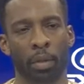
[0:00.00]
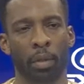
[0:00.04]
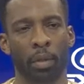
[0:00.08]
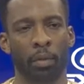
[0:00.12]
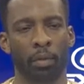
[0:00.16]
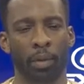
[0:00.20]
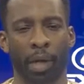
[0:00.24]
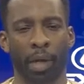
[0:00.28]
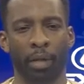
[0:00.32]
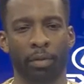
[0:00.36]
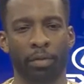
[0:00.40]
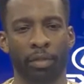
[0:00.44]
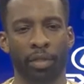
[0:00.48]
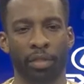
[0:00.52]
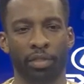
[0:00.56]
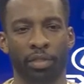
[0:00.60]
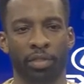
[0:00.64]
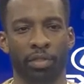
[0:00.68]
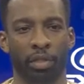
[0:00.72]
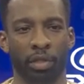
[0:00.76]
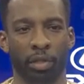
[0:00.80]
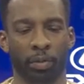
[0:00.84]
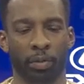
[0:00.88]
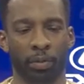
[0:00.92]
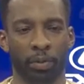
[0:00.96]
Well, I don't think
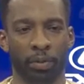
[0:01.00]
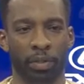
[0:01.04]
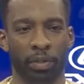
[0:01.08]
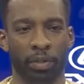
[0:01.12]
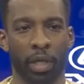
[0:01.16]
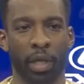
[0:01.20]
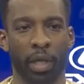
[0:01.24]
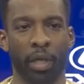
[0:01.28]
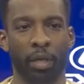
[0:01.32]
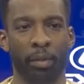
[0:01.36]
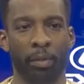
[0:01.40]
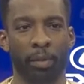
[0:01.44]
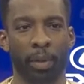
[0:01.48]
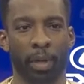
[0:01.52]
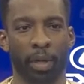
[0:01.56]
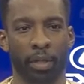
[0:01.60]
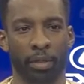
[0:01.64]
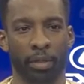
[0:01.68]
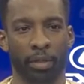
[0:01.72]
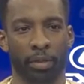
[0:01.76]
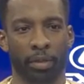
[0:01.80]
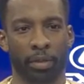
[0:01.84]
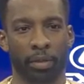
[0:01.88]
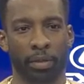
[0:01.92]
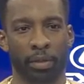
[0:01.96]
Joker was thinking
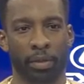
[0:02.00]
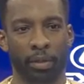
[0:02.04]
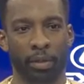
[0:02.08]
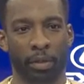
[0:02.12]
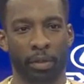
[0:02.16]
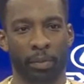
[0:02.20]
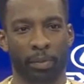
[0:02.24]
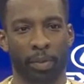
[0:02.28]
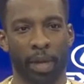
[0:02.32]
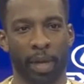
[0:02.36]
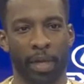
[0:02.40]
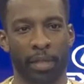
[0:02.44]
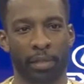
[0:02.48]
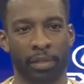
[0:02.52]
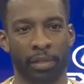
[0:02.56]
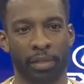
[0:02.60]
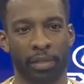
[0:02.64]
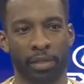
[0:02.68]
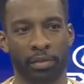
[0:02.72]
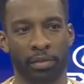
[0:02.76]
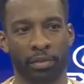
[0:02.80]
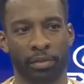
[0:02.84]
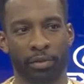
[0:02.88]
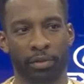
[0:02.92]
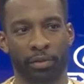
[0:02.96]
about, you know, the past
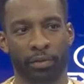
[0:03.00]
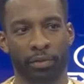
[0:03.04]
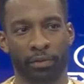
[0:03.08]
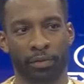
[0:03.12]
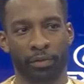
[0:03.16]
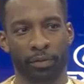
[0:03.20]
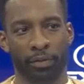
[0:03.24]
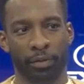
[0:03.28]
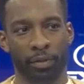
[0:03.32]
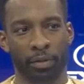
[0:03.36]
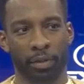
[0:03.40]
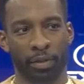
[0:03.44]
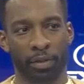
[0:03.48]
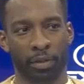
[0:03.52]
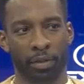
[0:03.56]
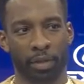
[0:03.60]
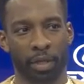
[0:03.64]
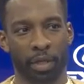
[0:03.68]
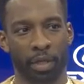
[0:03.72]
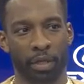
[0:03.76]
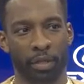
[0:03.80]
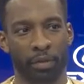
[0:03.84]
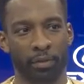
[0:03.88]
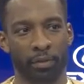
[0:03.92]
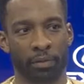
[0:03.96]
history of, you know,
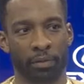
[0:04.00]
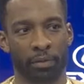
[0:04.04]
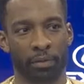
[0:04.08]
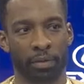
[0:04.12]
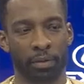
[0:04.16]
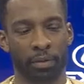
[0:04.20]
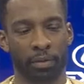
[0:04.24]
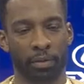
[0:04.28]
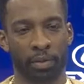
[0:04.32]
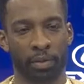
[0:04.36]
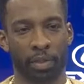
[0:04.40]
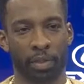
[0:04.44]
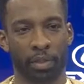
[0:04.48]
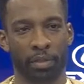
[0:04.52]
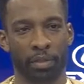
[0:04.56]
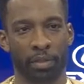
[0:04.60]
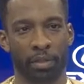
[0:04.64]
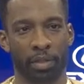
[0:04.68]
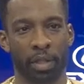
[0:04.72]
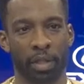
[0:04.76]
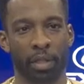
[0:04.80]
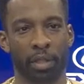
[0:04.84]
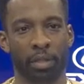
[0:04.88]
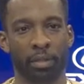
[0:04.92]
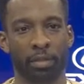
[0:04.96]
Keith and what he's
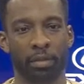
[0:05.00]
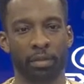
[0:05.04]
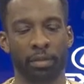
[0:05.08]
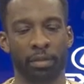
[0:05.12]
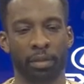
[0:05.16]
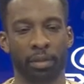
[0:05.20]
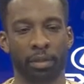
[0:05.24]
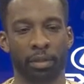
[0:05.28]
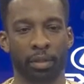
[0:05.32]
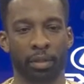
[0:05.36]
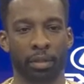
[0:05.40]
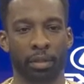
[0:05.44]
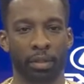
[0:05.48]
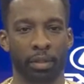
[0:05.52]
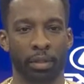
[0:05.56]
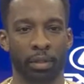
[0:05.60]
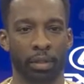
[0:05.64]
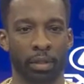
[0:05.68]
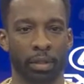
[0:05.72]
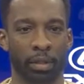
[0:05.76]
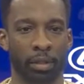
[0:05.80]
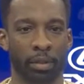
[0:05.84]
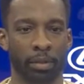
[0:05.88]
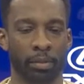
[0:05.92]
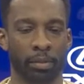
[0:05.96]
done.
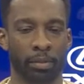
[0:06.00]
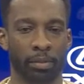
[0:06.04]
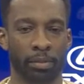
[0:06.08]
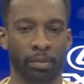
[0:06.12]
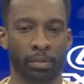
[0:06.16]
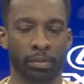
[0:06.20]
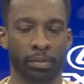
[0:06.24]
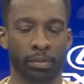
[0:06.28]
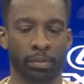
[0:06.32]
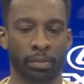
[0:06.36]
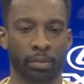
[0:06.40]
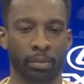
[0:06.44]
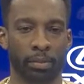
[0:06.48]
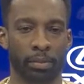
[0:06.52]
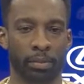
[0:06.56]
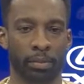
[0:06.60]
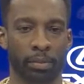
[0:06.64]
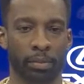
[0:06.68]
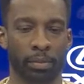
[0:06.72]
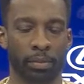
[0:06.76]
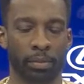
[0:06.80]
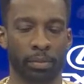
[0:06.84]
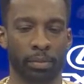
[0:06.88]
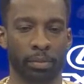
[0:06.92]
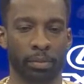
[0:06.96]

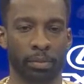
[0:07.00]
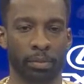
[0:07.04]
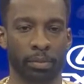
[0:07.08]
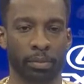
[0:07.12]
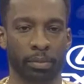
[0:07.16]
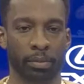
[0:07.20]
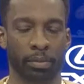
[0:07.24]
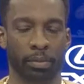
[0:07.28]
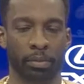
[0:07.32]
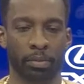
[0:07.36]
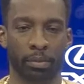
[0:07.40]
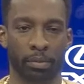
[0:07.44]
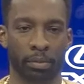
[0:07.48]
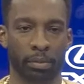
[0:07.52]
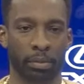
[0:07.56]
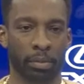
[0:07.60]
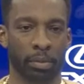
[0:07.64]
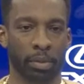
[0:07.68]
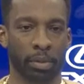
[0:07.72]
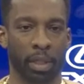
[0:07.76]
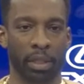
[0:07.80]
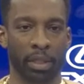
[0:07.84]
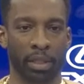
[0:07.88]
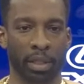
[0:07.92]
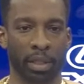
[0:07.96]

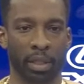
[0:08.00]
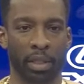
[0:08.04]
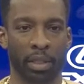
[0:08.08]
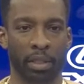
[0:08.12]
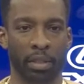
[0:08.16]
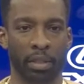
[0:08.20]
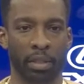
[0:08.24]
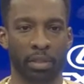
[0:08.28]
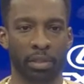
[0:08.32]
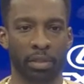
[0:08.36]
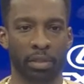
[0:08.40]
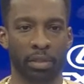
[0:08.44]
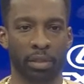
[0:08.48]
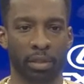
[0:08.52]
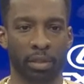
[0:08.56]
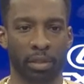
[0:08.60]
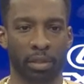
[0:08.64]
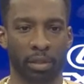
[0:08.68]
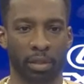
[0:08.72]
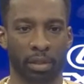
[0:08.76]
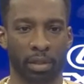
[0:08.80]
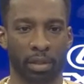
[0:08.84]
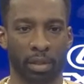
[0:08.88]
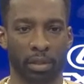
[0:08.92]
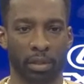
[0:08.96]
I think he just took
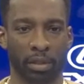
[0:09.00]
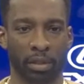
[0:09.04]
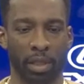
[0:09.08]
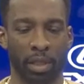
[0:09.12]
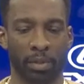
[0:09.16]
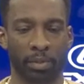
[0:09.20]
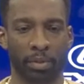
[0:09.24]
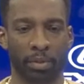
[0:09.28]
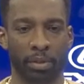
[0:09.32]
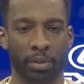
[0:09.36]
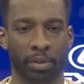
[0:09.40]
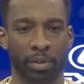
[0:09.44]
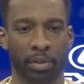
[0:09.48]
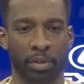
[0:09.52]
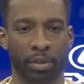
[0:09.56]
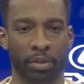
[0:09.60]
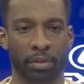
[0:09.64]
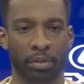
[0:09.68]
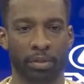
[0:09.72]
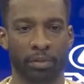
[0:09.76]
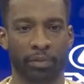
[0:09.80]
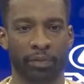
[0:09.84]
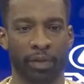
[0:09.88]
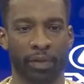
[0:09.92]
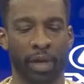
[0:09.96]
exception
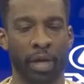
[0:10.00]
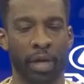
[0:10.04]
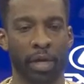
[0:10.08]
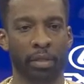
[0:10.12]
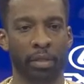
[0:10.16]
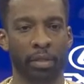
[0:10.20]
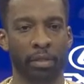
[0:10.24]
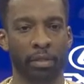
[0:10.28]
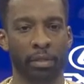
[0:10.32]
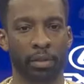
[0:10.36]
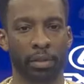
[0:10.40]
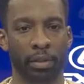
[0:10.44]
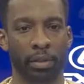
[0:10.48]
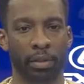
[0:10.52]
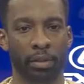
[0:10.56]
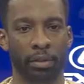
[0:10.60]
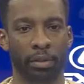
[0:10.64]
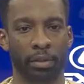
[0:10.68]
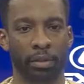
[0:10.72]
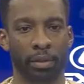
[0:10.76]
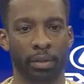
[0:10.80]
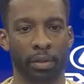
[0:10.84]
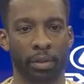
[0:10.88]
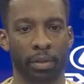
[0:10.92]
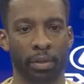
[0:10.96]
to the foul,
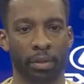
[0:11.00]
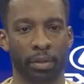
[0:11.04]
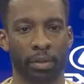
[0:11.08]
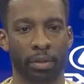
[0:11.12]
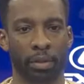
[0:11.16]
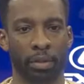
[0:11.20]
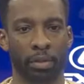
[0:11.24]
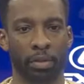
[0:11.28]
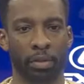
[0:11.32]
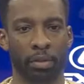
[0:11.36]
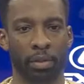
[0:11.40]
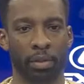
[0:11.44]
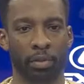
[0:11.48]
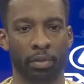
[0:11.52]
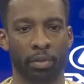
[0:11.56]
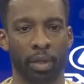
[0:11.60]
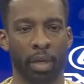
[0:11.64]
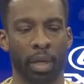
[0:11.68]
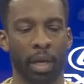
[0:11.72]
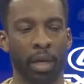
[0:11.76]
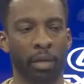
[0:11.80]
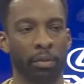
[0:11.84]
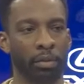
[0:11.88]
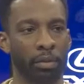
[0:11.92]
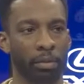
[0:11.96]
and you know, he
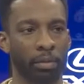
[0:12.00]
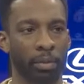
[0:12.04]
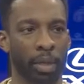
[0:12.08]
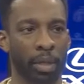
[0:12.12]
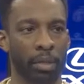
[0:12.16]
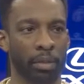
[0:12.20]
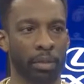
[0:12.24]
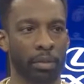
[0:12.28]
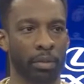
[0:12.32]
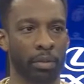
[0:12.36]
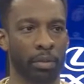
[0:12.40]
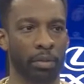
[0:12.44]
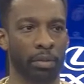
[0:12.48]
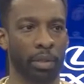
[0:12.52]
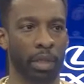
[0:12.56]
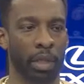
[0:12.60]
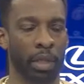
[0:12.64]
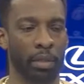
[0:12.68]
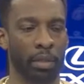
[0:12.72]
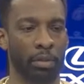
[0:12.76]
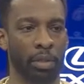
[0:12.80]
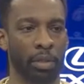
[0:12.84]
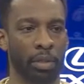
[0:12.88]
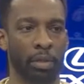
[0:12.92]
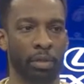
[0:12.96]
went after him out there.
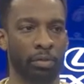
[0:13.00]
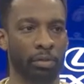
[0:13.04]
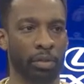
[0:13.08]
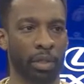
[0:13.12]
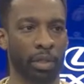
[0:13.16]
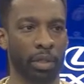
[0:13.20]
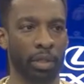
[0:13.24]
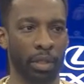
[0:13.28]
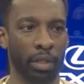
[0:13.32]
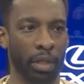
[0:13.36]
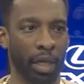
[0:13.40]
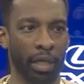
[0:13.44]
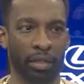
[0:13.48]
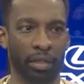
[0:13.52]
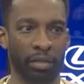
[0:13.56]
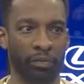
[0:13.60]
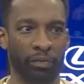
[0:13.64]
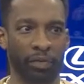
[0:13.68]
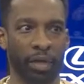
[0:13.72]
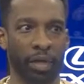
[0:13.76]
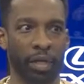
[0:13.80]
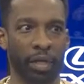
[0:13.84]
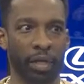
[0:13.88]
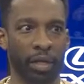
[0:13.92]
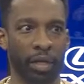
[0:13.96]
I don't think he liked the
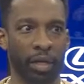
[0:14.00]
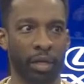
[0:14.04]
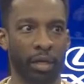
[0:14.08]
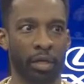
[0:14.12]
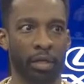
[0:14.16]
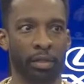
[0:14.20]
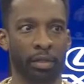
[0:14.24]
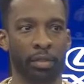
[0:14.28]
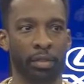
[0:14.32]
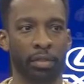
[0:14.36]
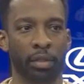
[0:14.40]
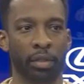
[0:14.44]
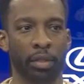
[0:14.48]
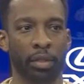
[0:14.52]
foul at all,